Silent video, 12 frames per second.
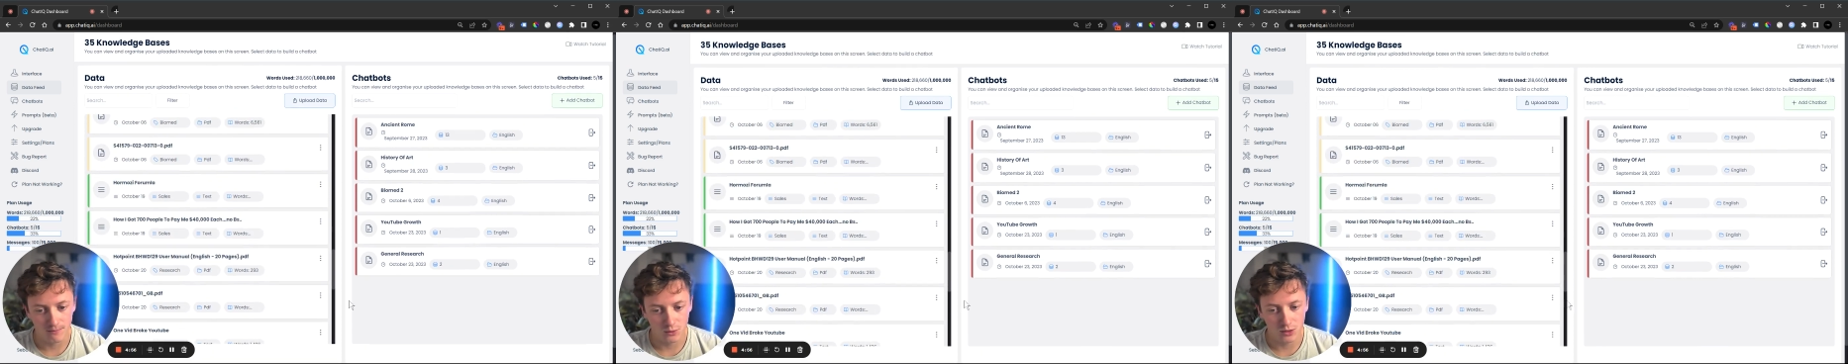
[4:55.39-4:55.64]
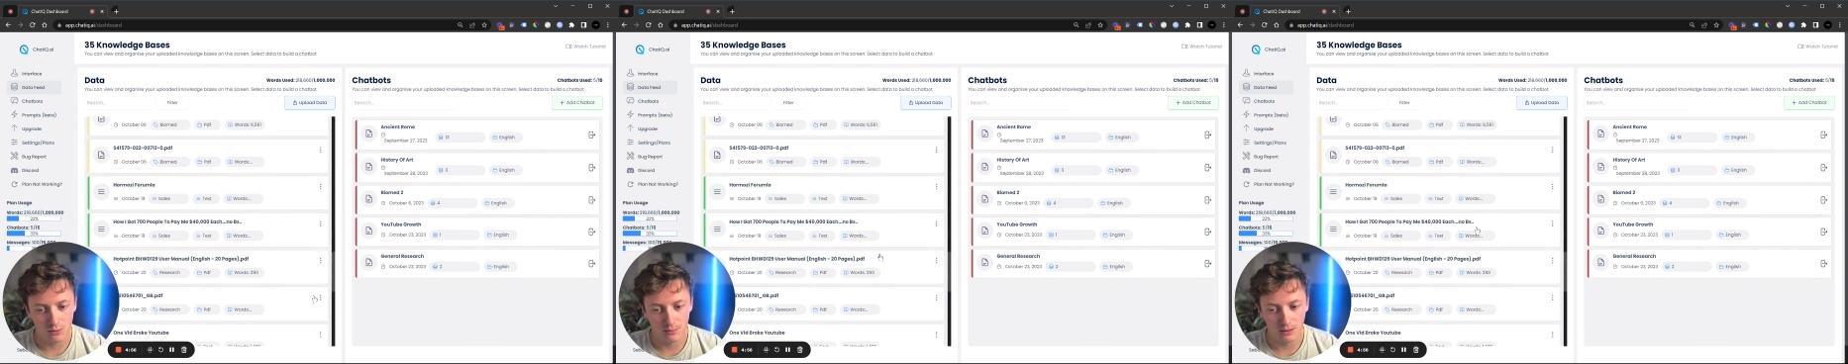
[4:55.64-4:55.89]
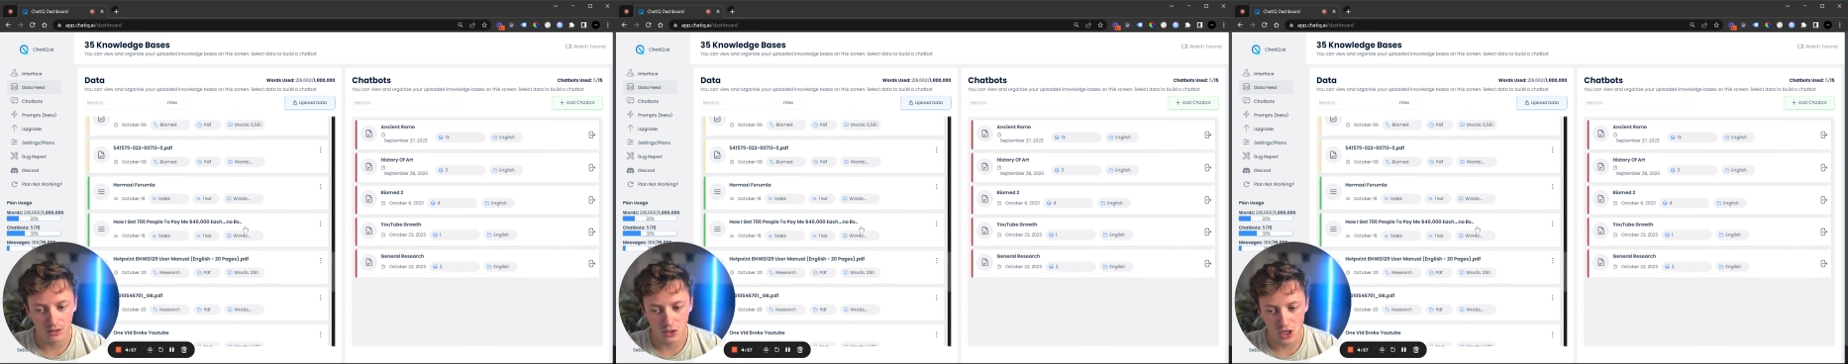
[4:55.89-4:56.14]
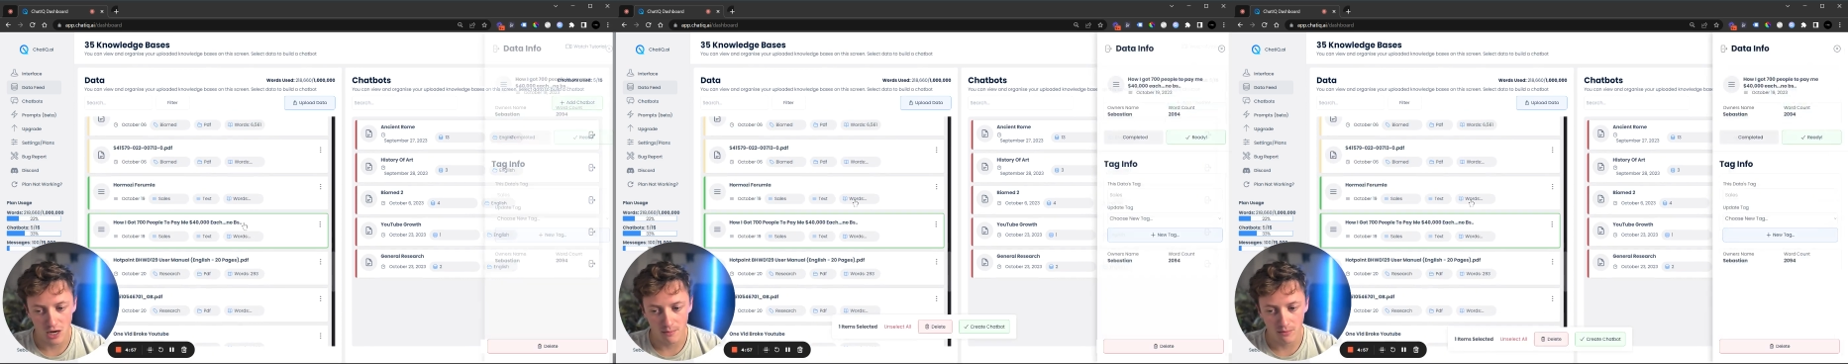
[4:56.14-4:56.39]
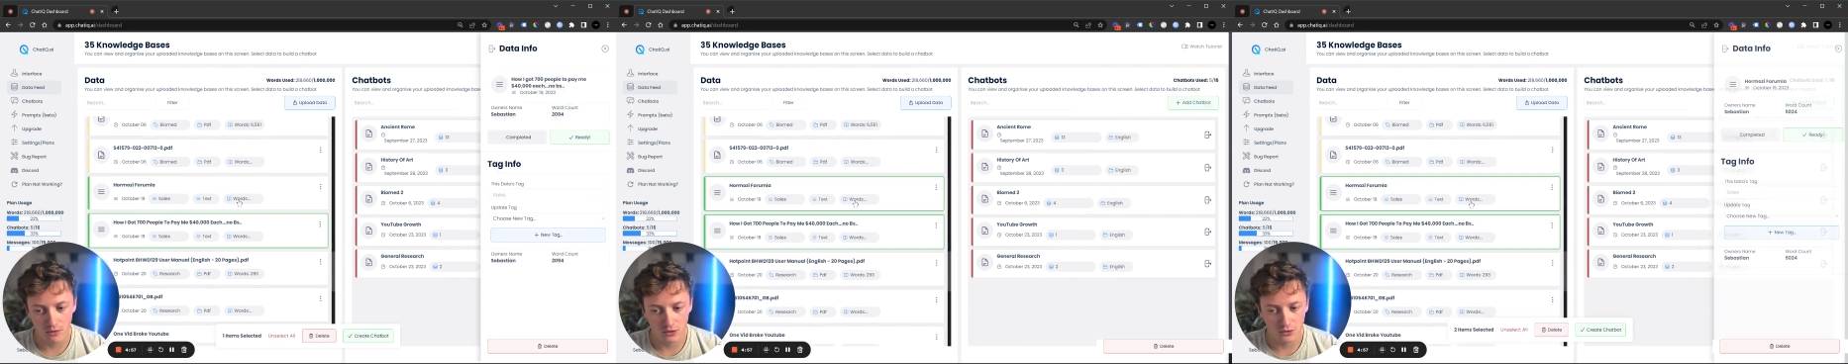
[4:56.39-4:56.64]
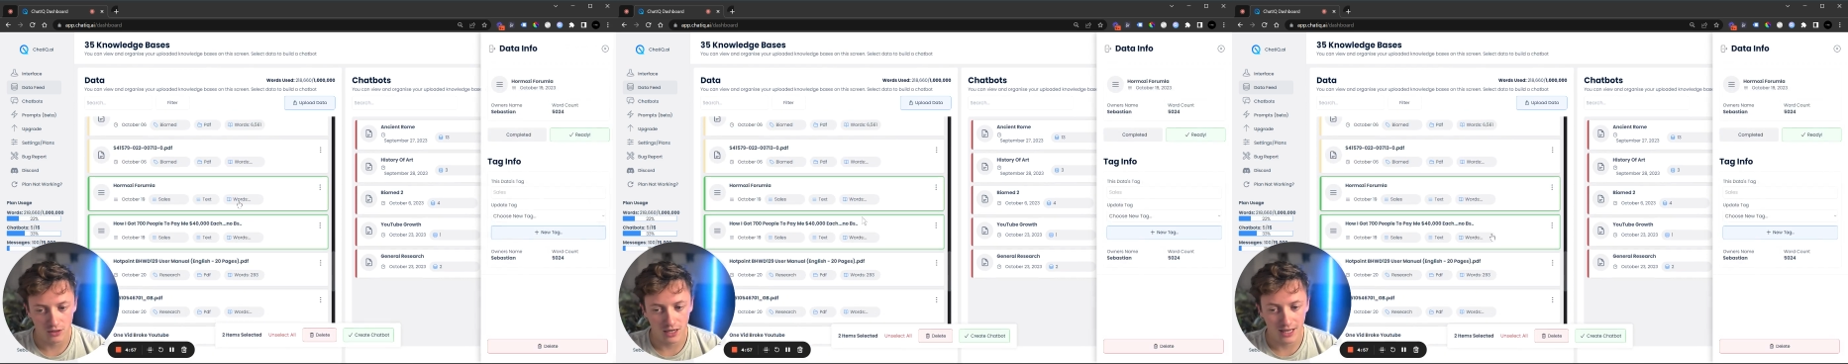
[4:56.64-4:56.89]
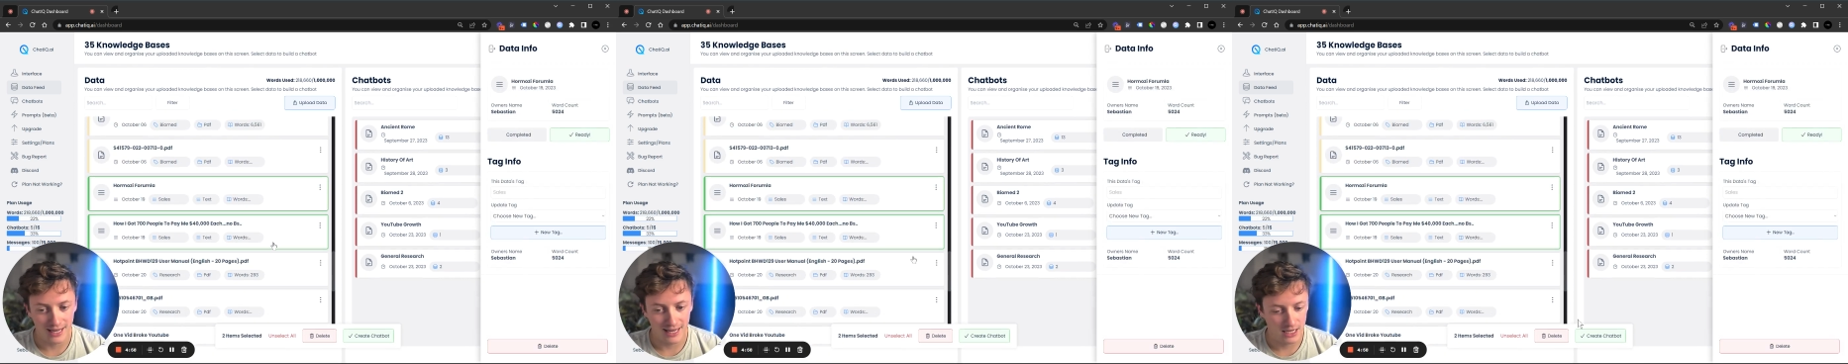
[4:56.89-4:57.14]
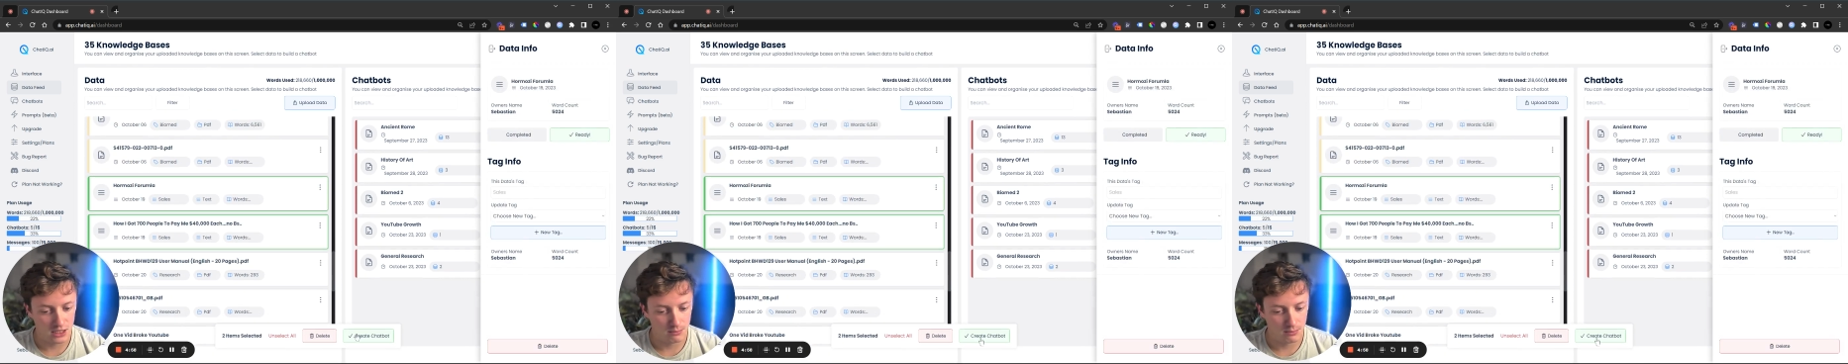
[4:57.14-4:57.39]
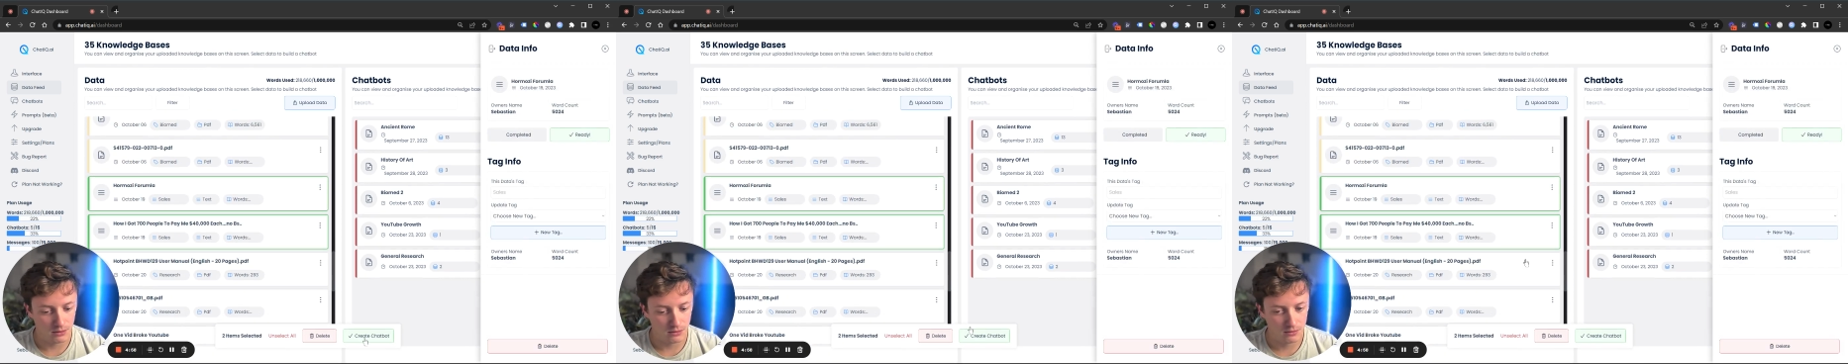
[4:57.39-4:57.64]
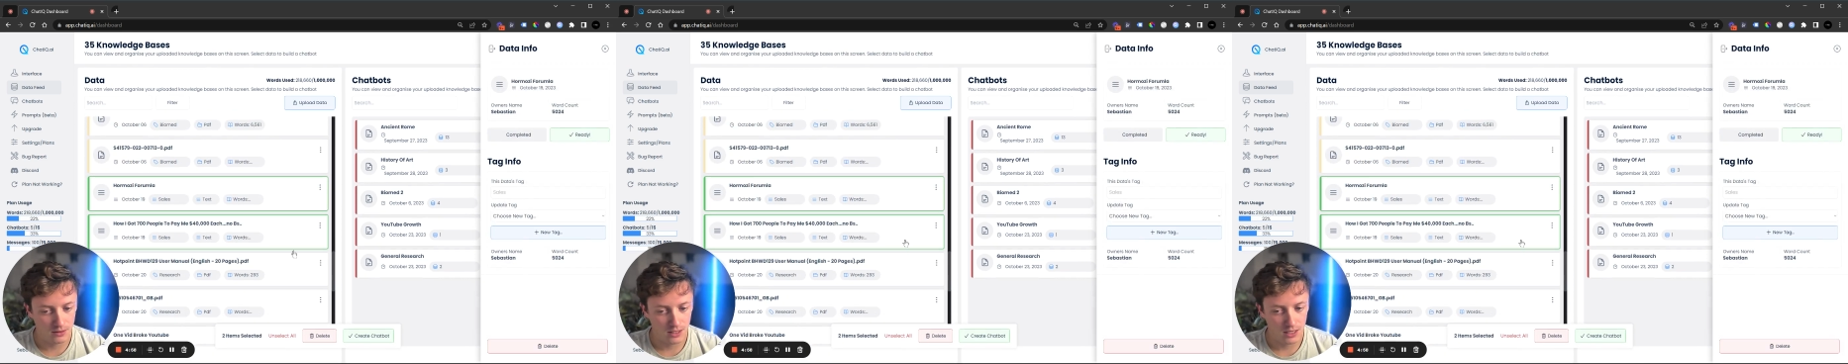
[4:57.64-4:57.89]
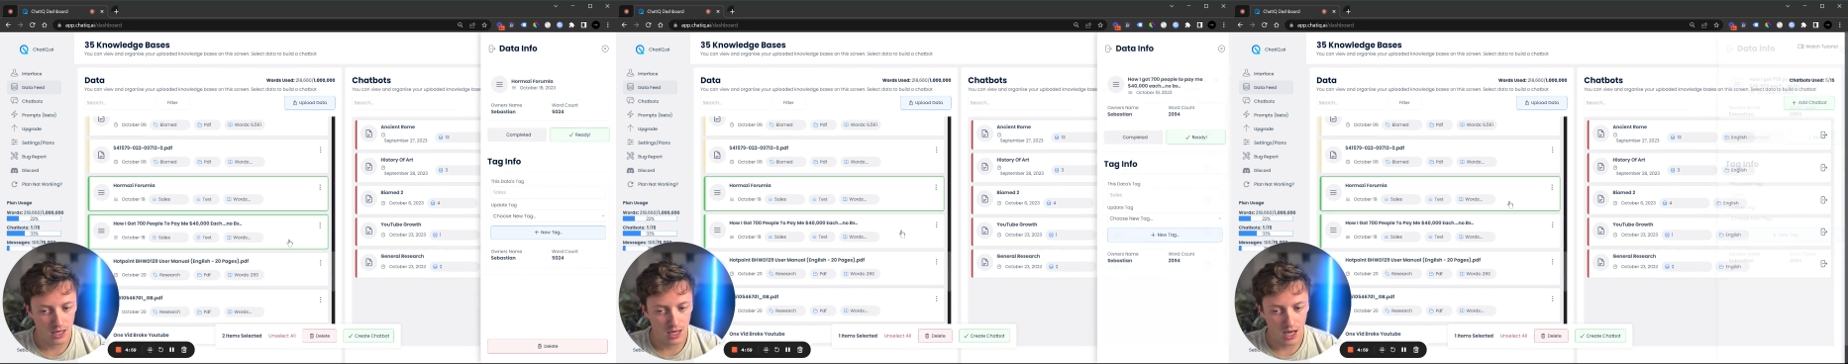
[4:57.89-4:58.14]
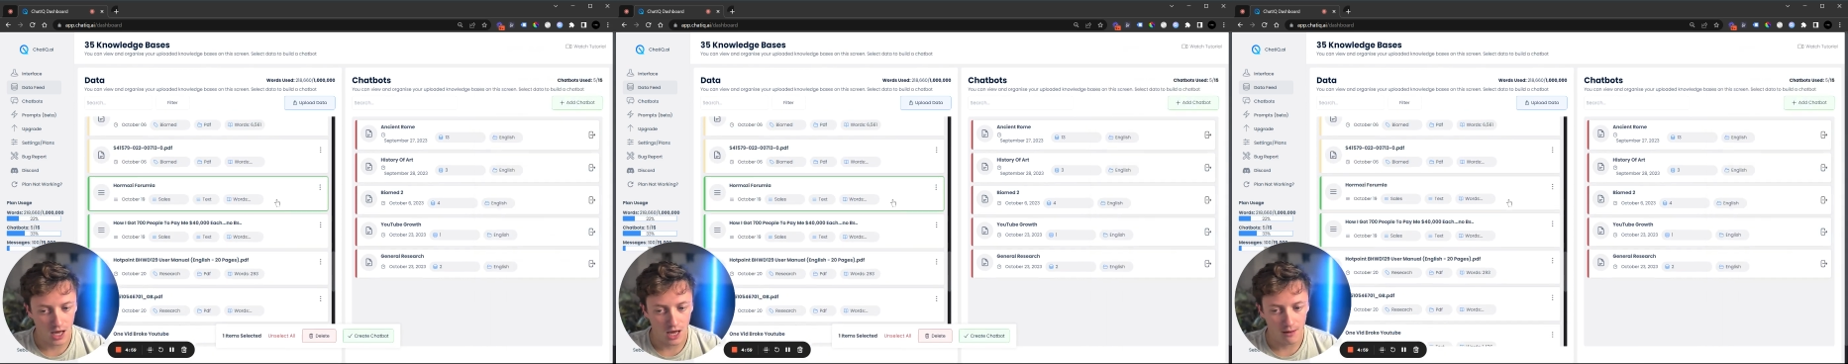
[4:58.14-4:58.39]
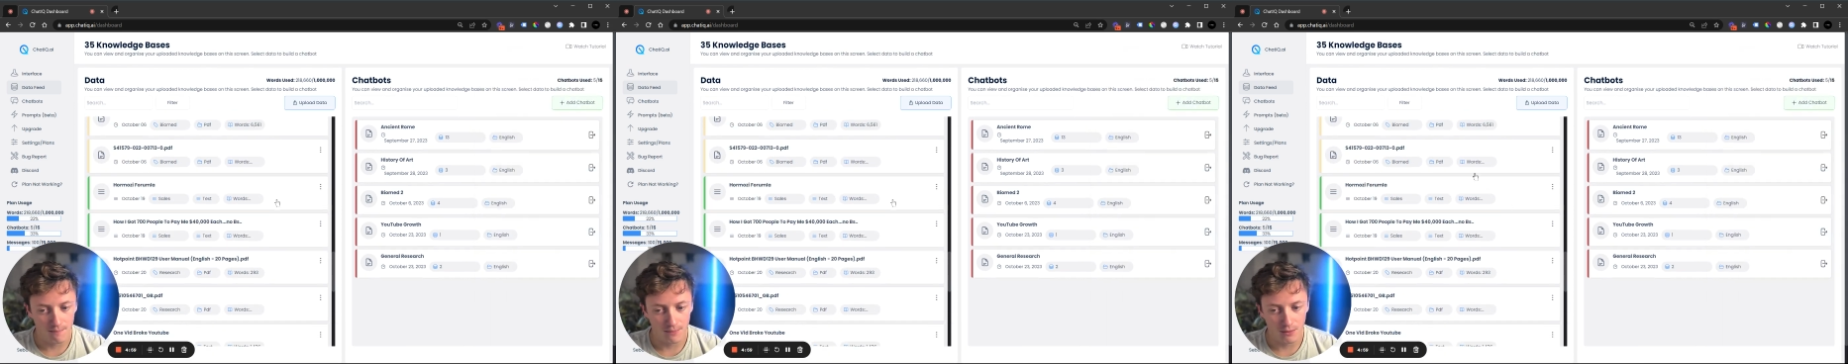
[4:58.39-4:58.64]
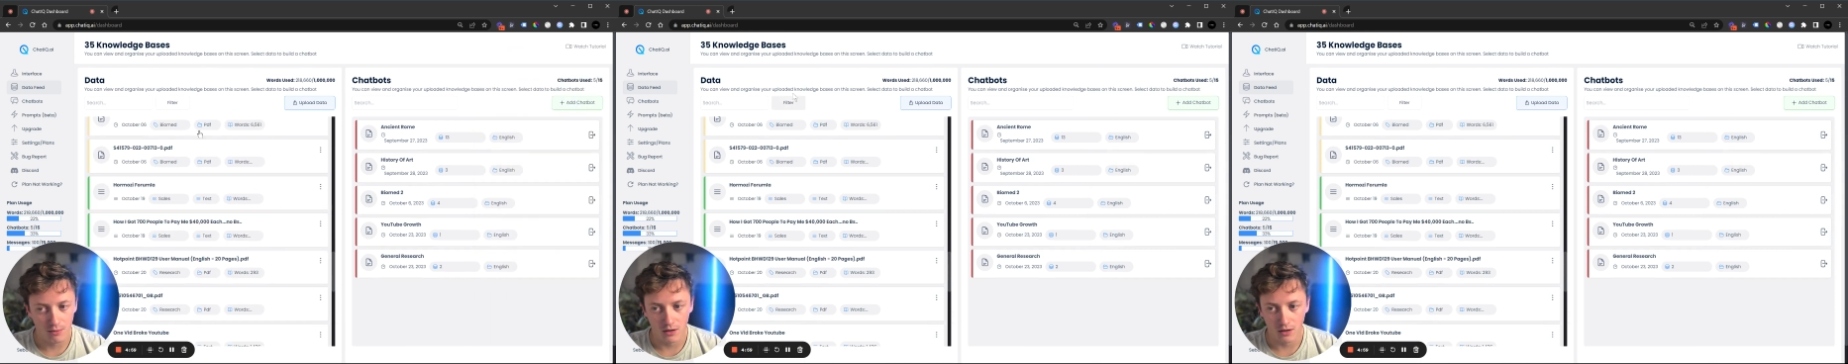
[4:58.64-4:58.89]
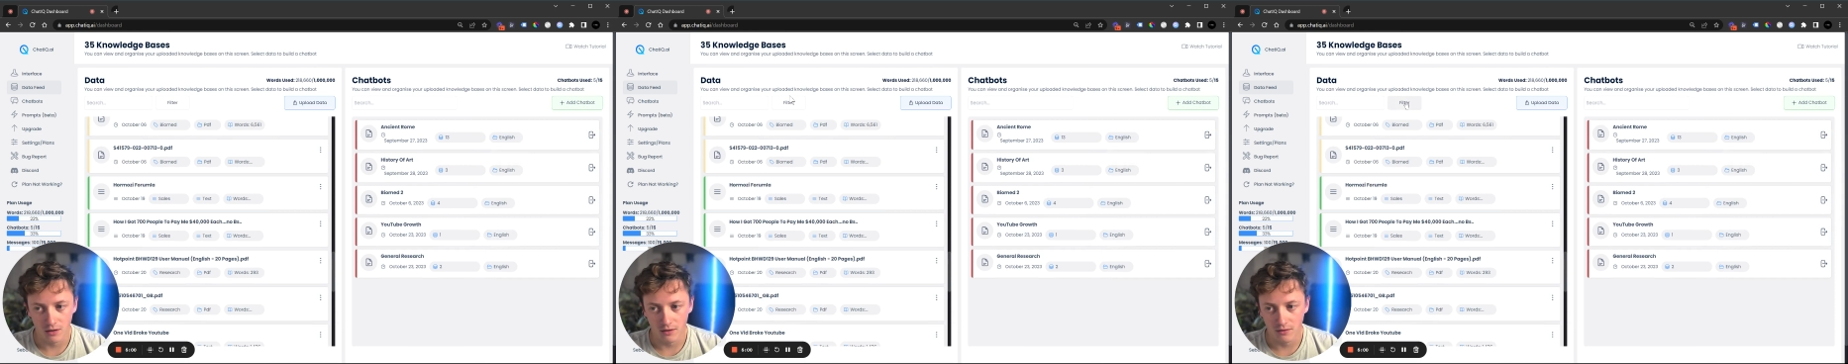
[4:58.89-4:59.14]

So when you're building a chatbot, you can click here to build. But